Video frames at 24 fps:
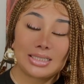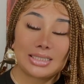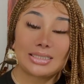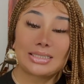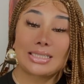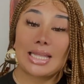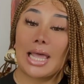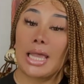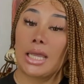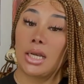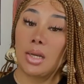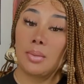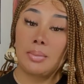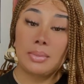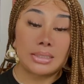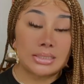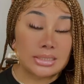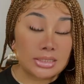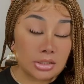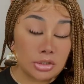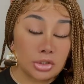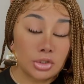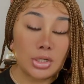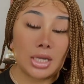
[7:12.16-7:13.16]
the enemy
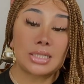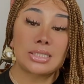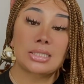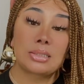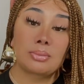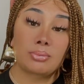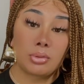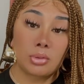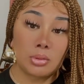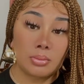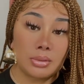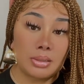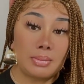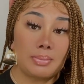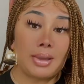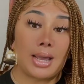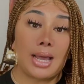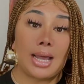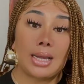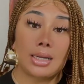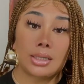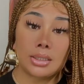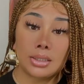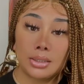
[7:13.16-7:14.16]
still tries to pull me
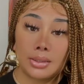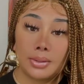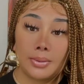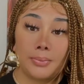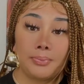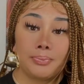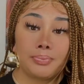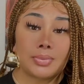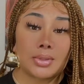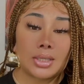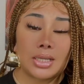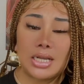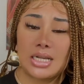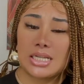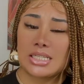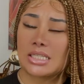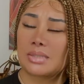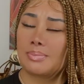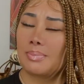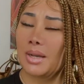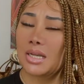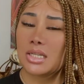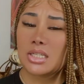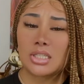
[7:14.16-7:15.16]
back,
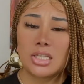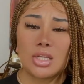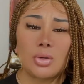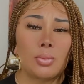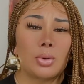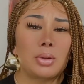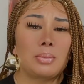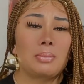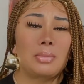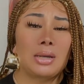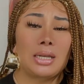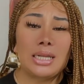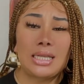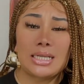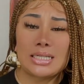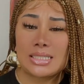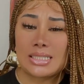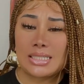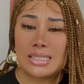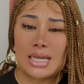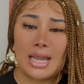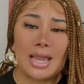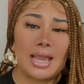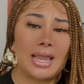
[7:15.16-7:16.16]
especially when money
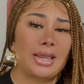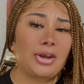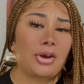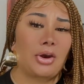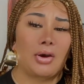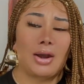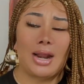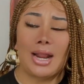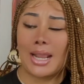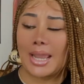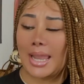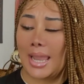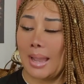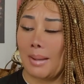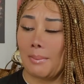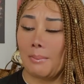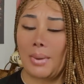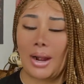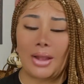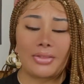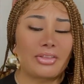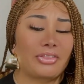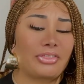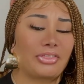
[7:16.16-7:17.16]
is tight or I can't
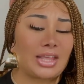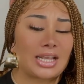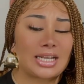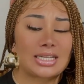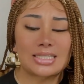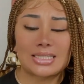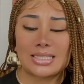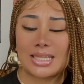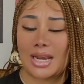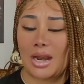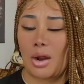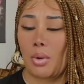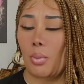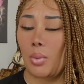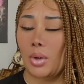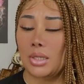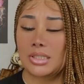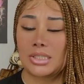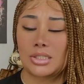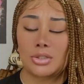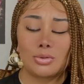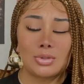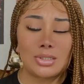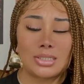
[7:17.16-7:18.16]
buy the things that I
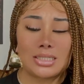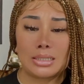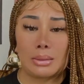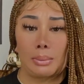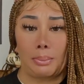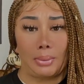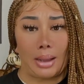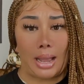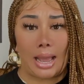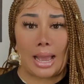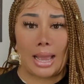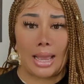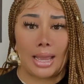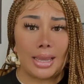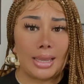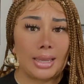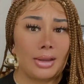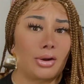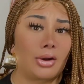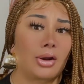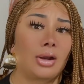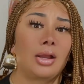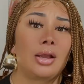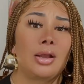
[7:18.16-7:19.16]
once used to buy,
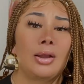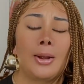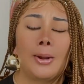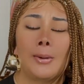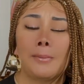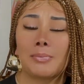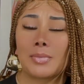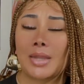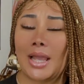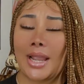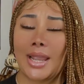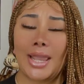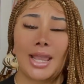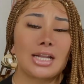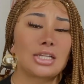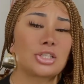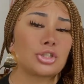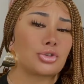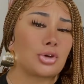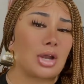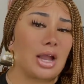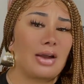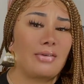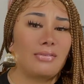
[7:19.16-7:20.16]
or I can't
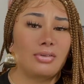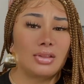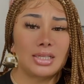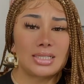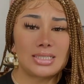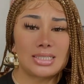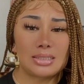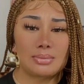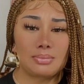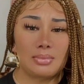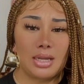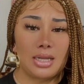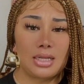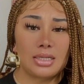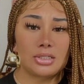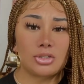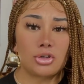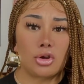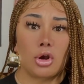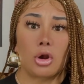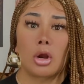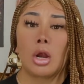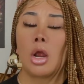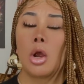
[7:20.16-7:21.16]
travel as much,
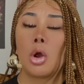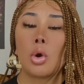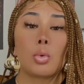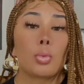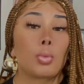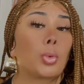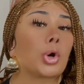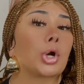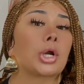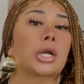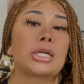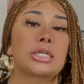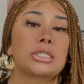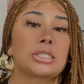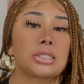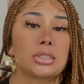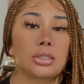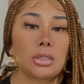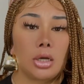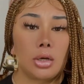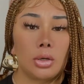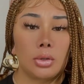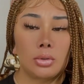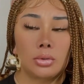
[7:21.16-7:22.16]
or work is
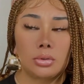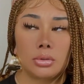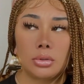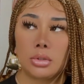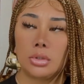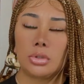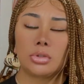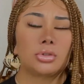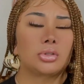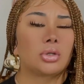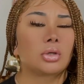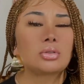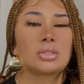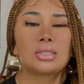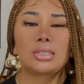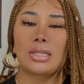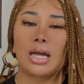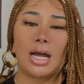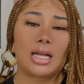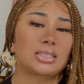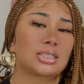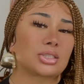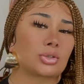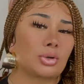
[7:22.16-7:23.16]
slow. Those
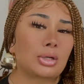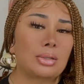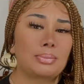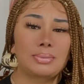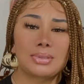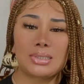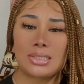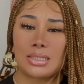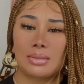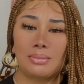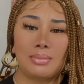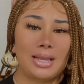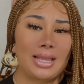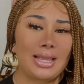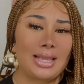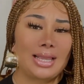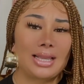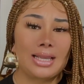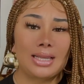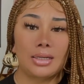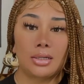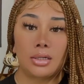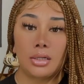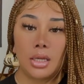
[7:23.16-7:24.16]
thoughts creep into my
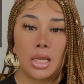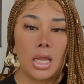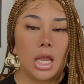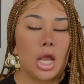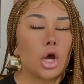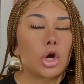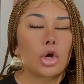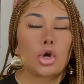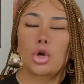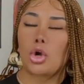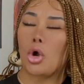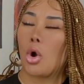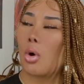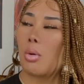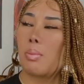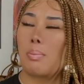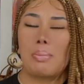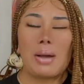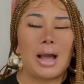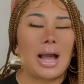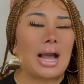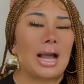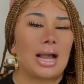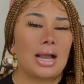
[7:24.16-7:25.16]
head. Go
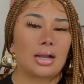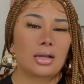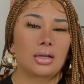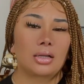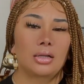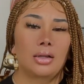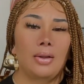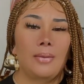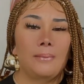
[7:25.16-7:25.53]
back